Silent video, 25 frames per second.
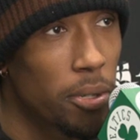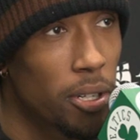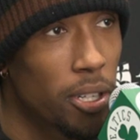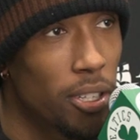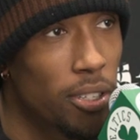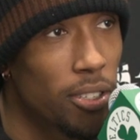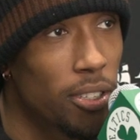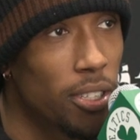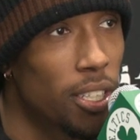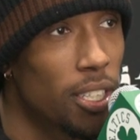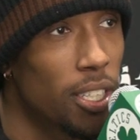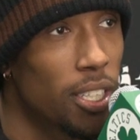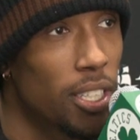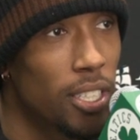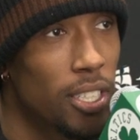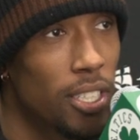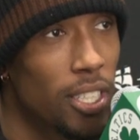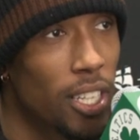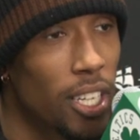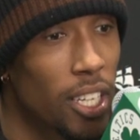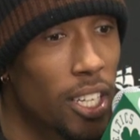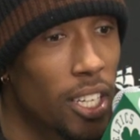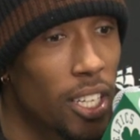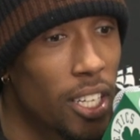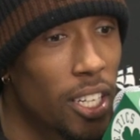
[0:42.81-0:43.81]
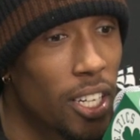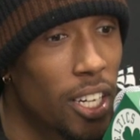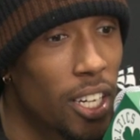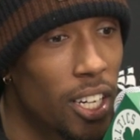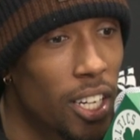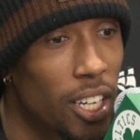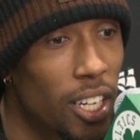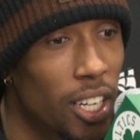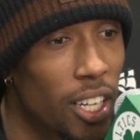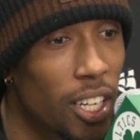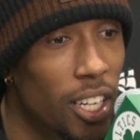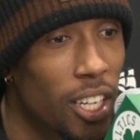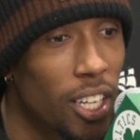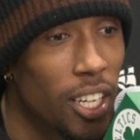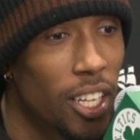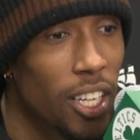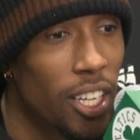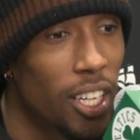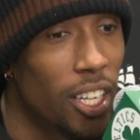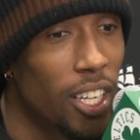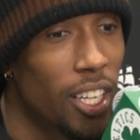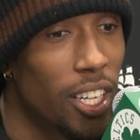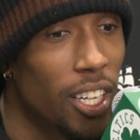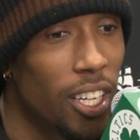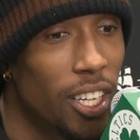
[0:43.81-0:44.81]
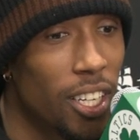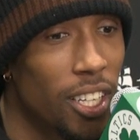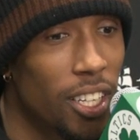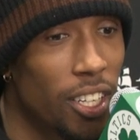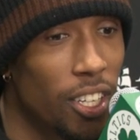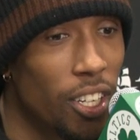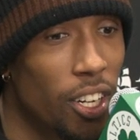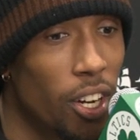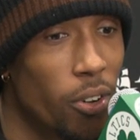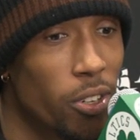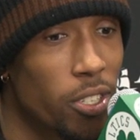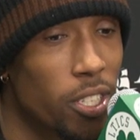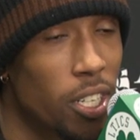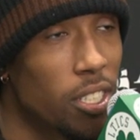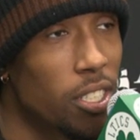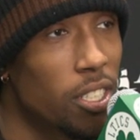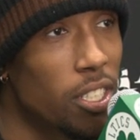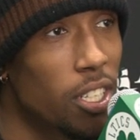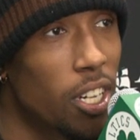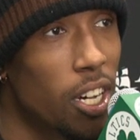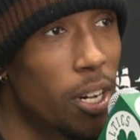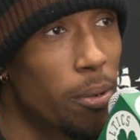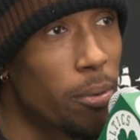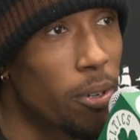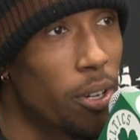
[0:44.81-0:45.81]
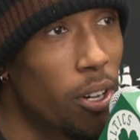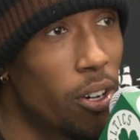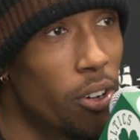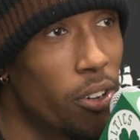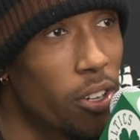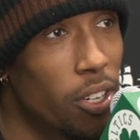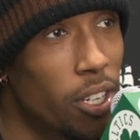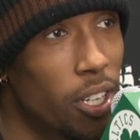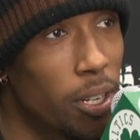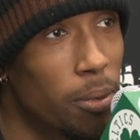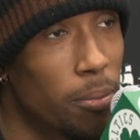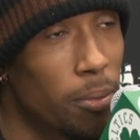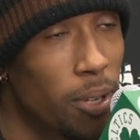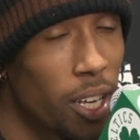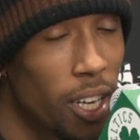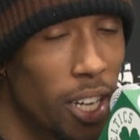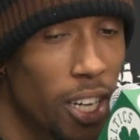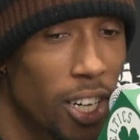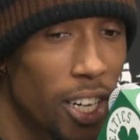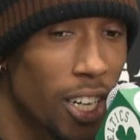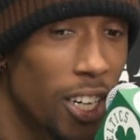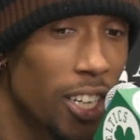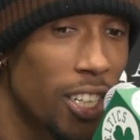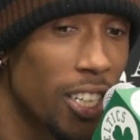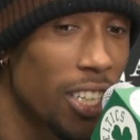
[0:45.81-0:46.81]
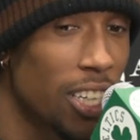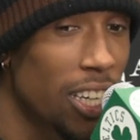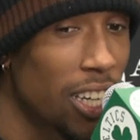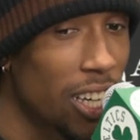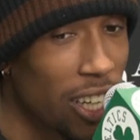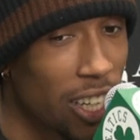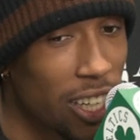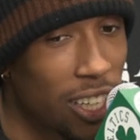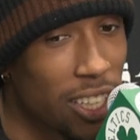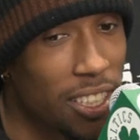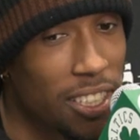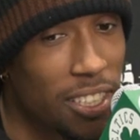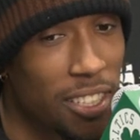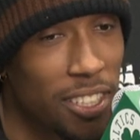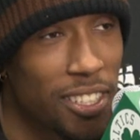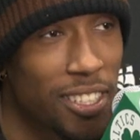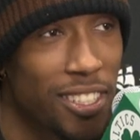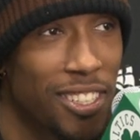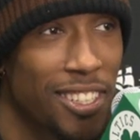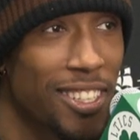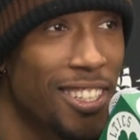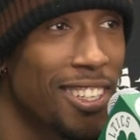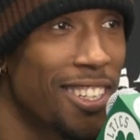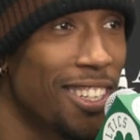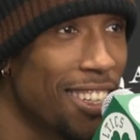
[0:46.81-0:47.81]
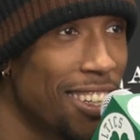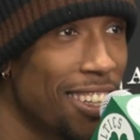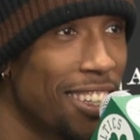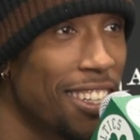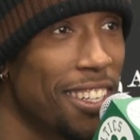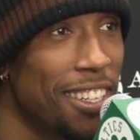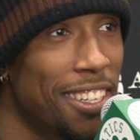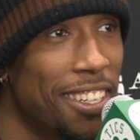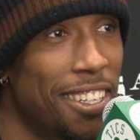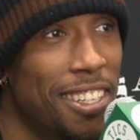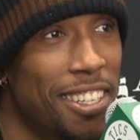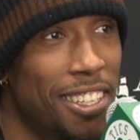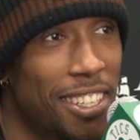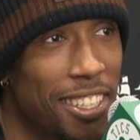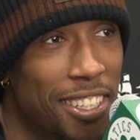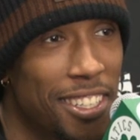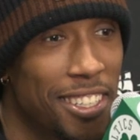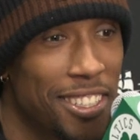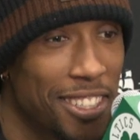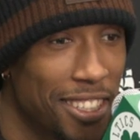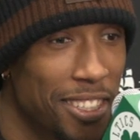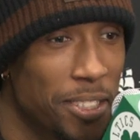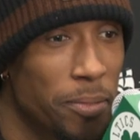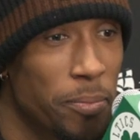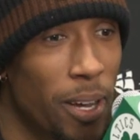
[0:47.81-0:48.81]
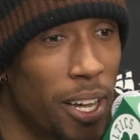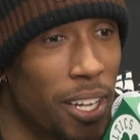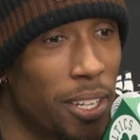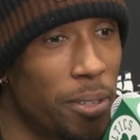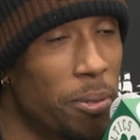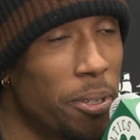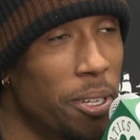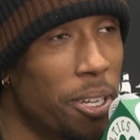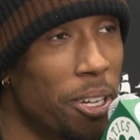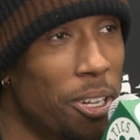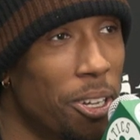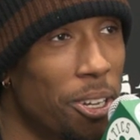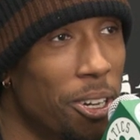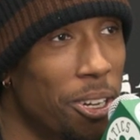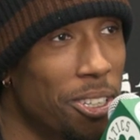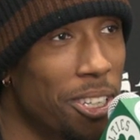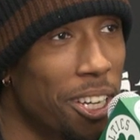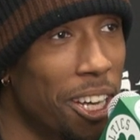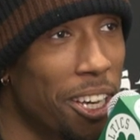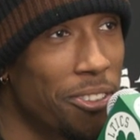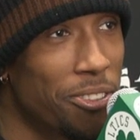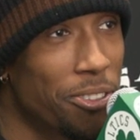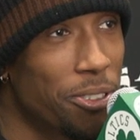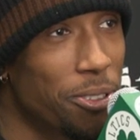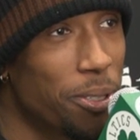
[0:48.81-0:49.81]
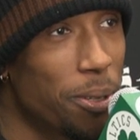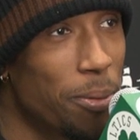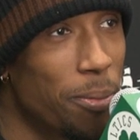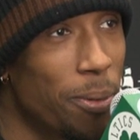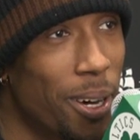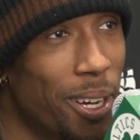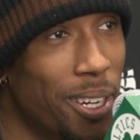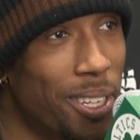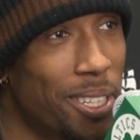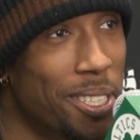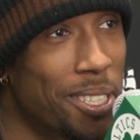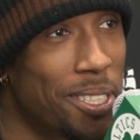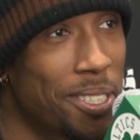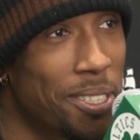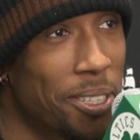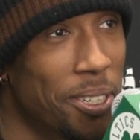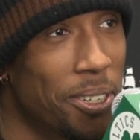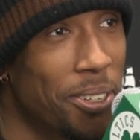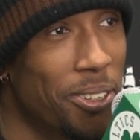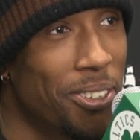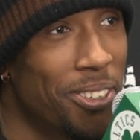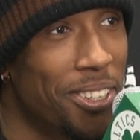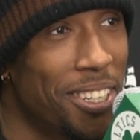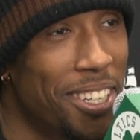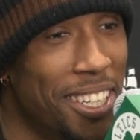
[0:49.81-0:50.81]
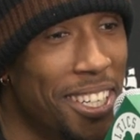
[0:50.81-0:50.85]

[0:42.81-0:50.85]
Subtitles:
go in, and, you know, once I see a couple go in, I'm like, okay, this is about to be a long night for somebody. So,